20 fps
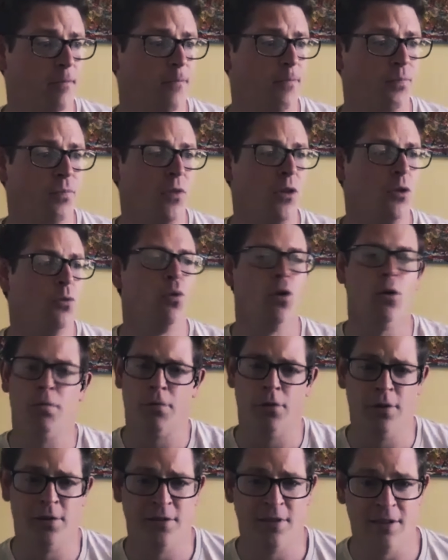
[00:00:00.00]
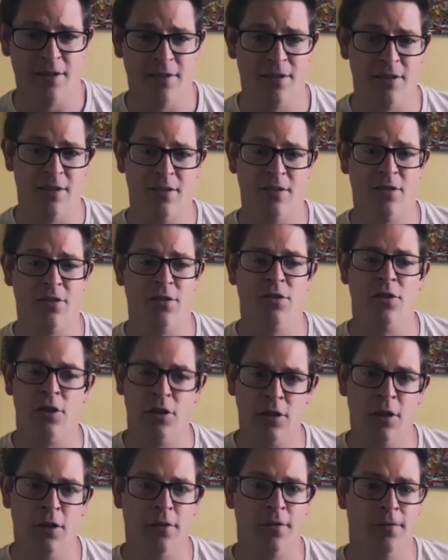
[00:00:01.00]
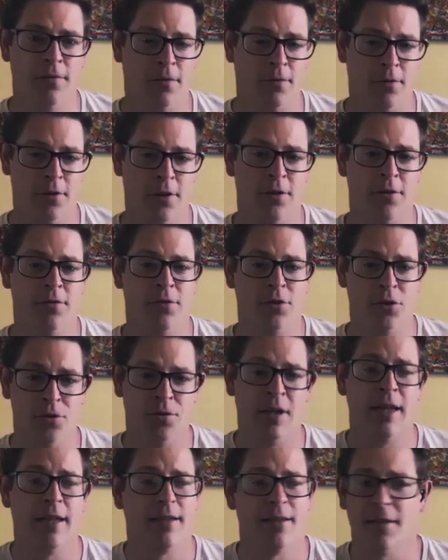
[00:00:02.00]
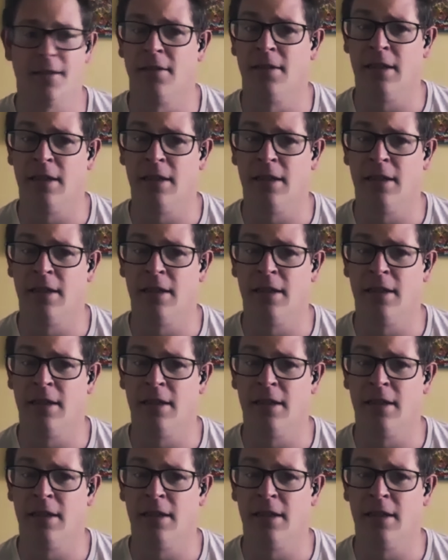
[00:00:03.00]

What processes do you go through to get Sunday